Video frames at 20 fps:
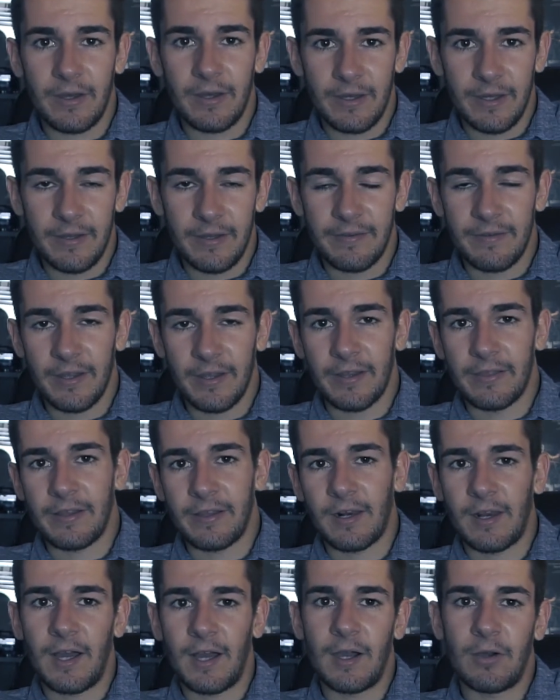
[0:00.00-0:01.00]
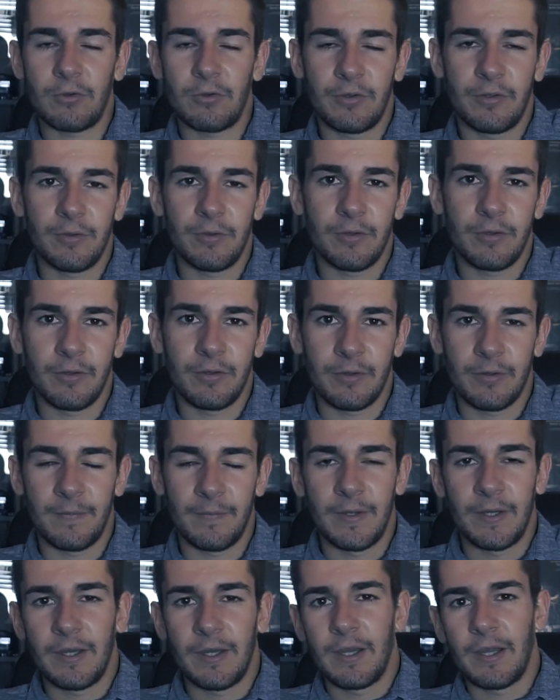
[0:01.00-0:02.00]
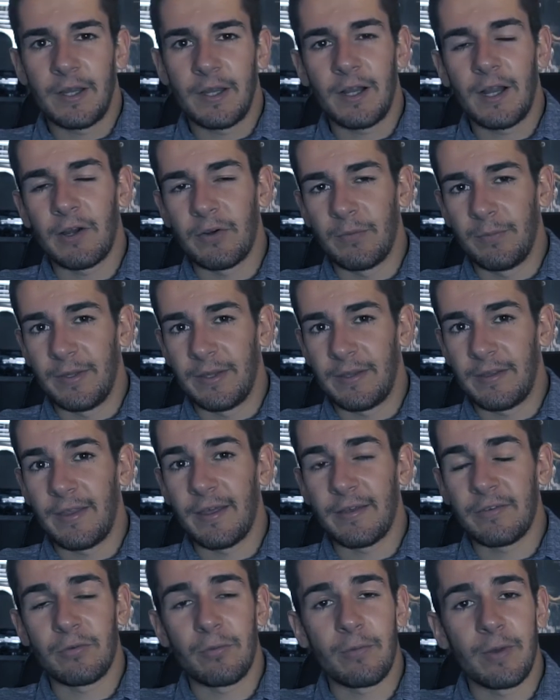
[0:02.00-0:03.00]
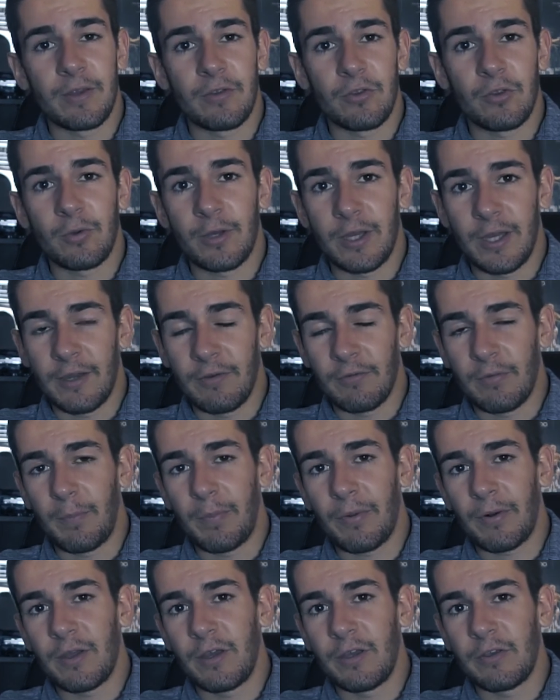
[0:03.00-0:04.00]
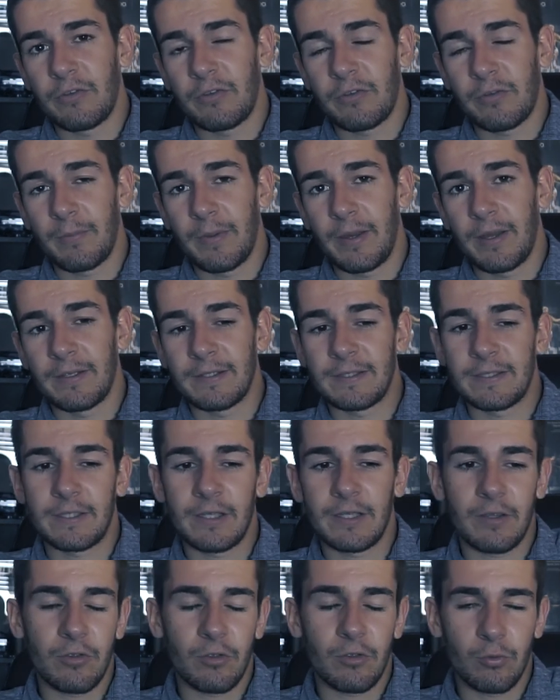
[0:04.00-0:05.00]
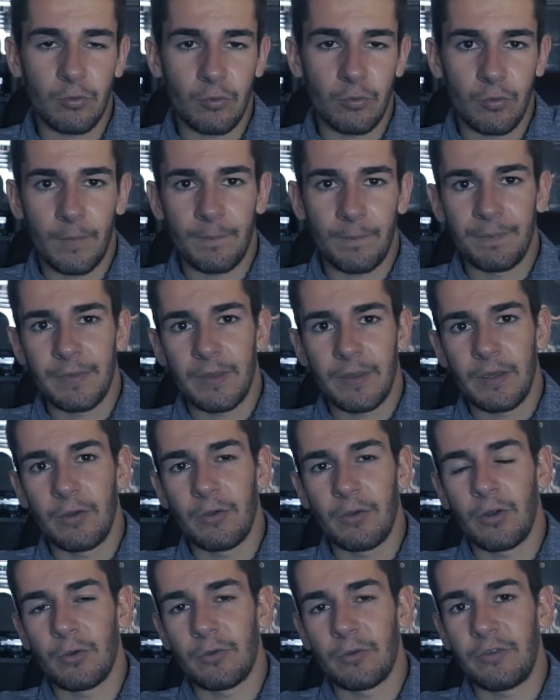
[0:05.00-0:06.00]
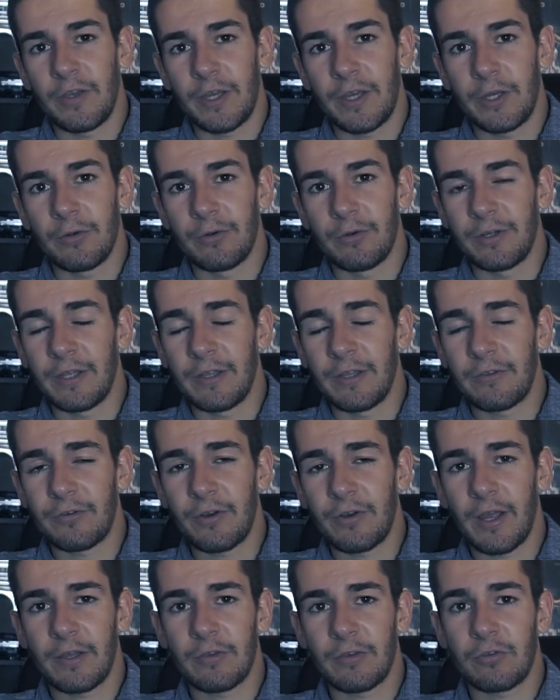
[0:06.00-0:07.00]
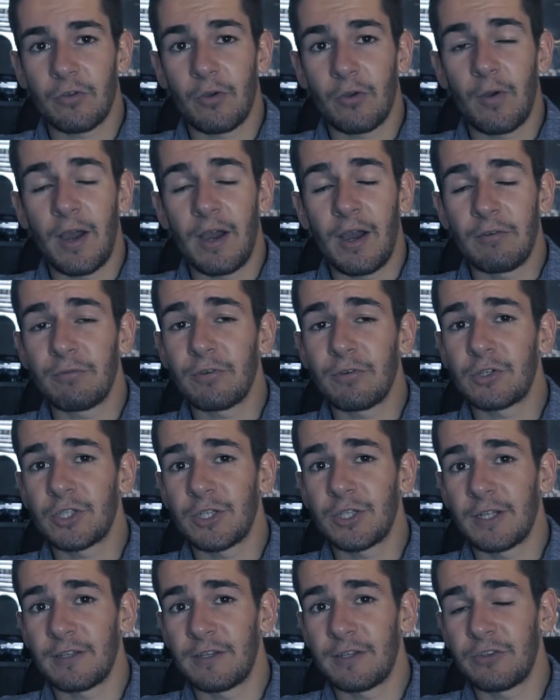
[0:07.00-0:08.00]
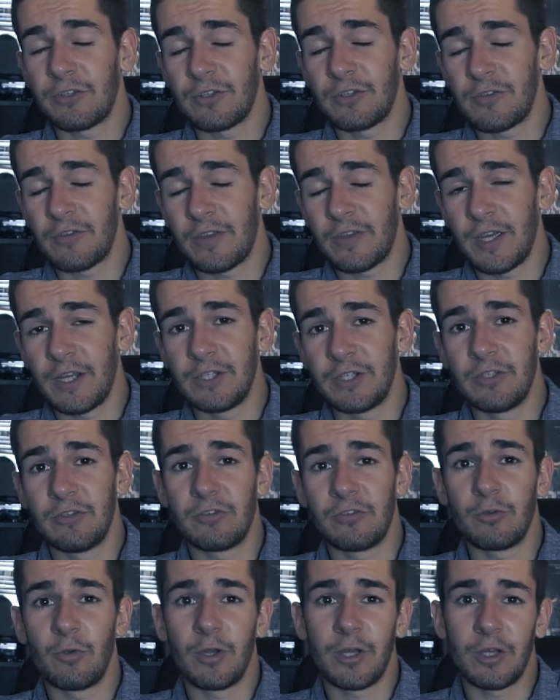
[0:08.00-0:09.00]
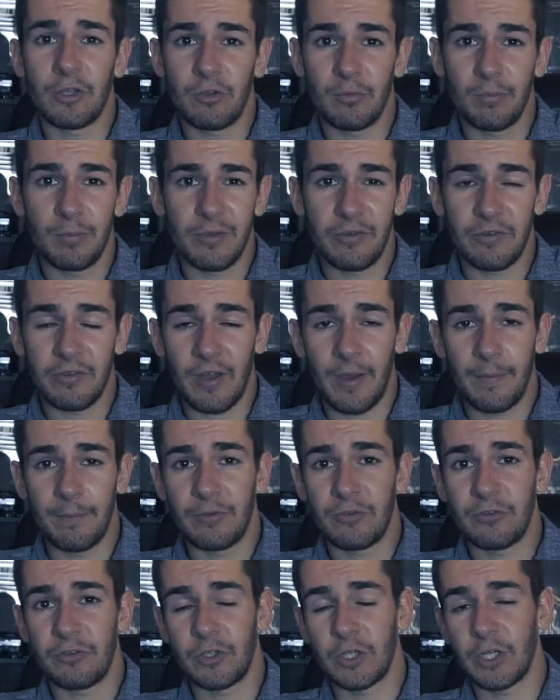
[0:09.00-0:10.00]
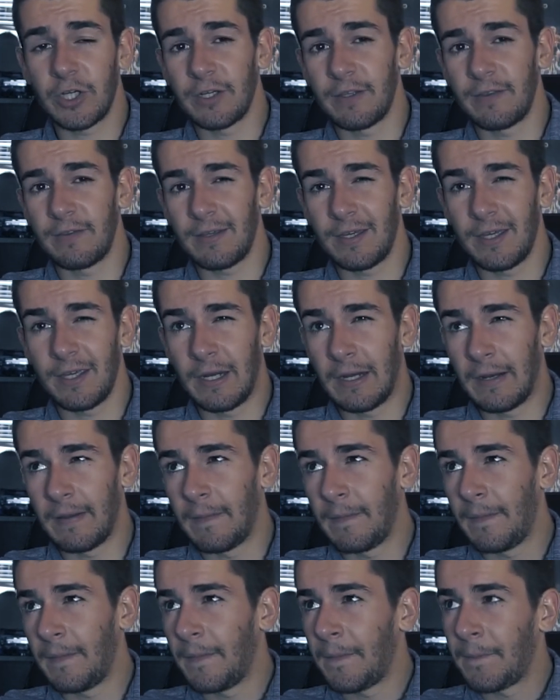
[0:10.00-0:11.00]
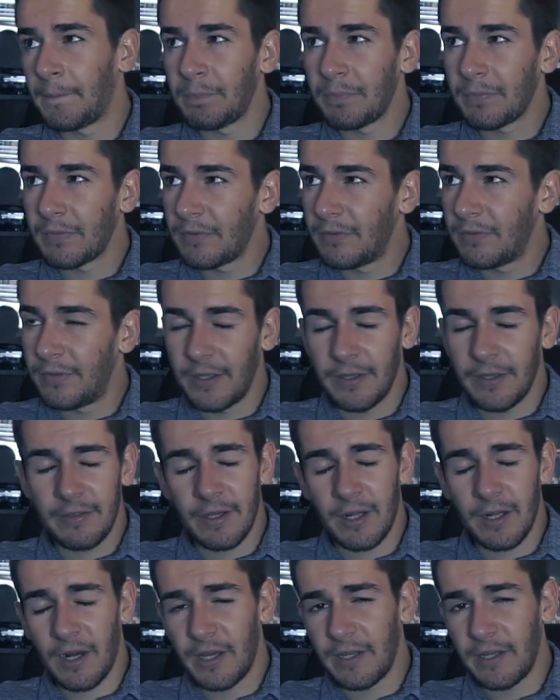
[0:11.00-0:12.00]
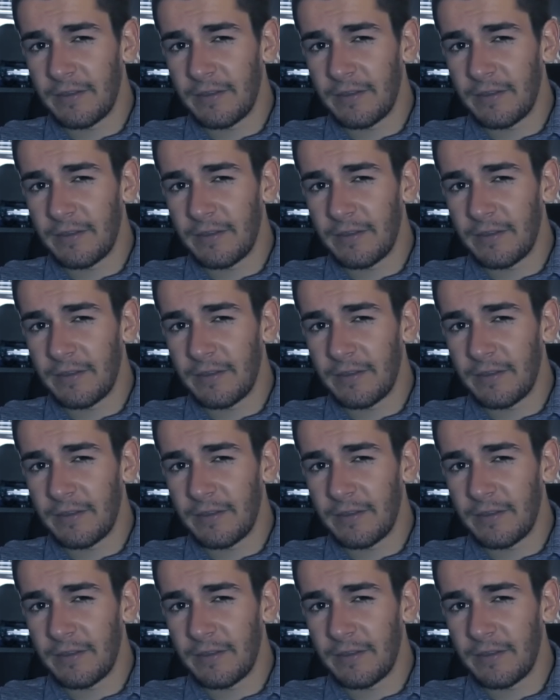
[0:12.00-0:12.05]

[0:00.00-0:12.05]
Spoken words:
it's not allowed. The government doesn't want to give policemen to, you know, secure the track, so unfortunately 3rd stage is going to be some circuit in Titel, I